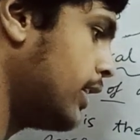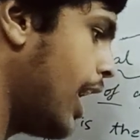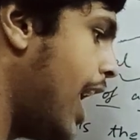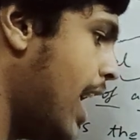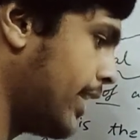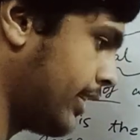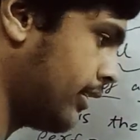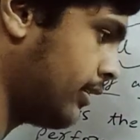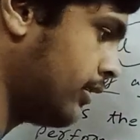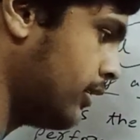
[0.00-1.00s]
R.
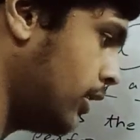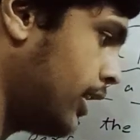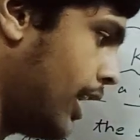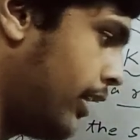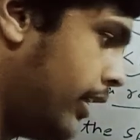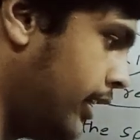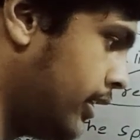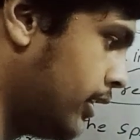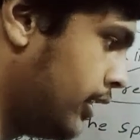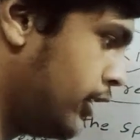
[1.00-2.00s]
Okay,
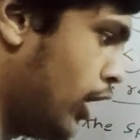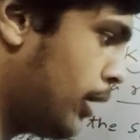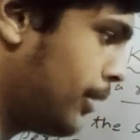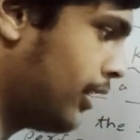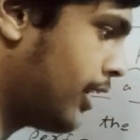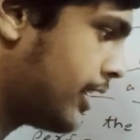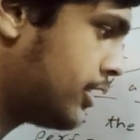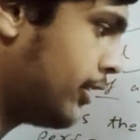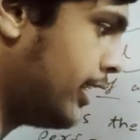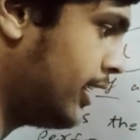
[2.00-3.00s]
right, in normal
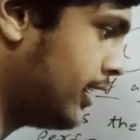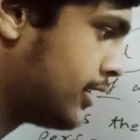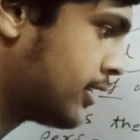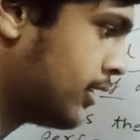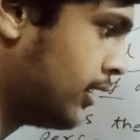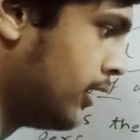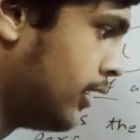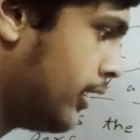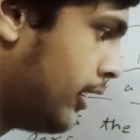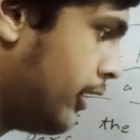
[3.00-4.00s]
cursive writing, it's
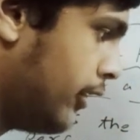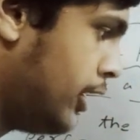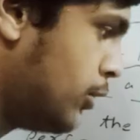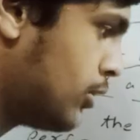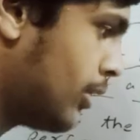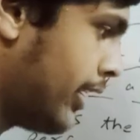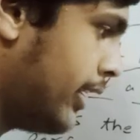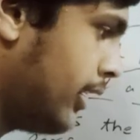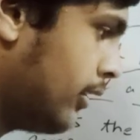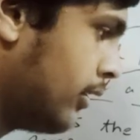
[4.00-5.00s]
individual
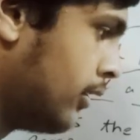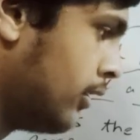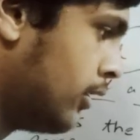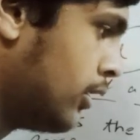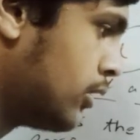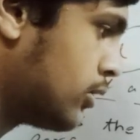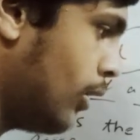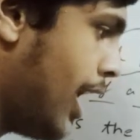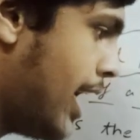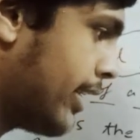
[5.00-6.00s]
writing.
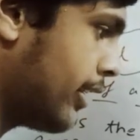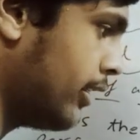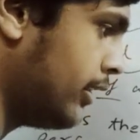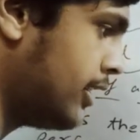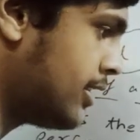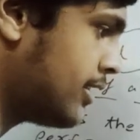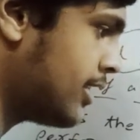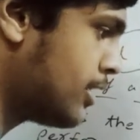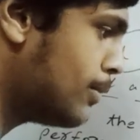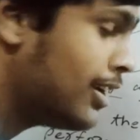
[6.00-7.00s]
So R, this is
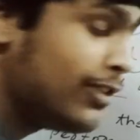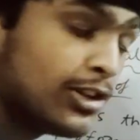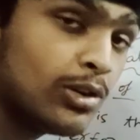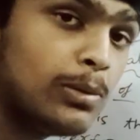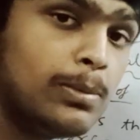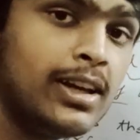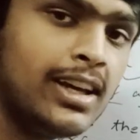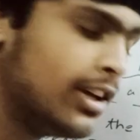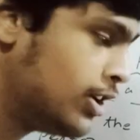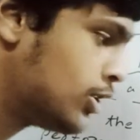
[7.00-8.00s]
the symbol which you will
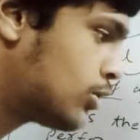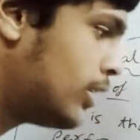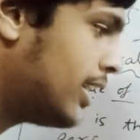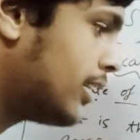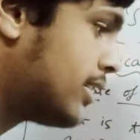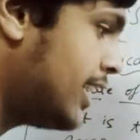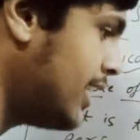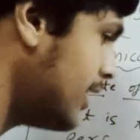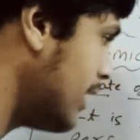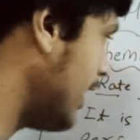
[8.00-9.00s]
be seeing
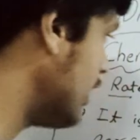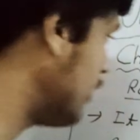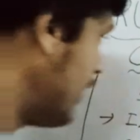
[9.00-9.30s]
in the rate of